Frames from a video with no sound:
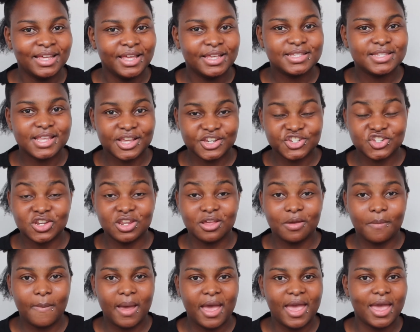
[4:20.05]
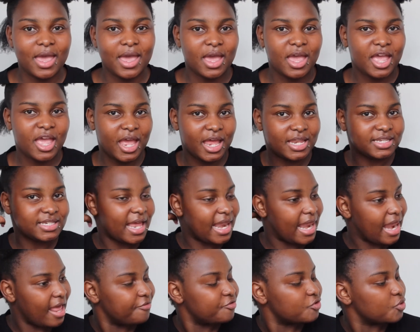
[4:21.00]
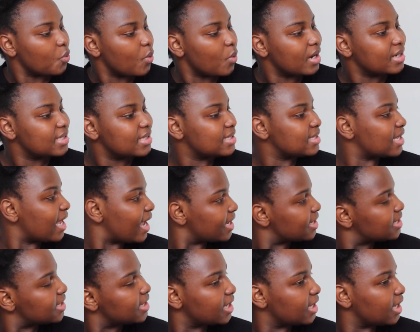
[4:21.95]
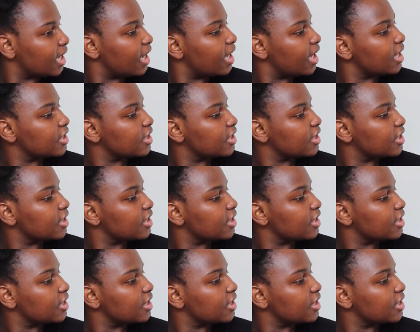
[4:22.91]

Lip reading: sectioning my hair, and I left one side here,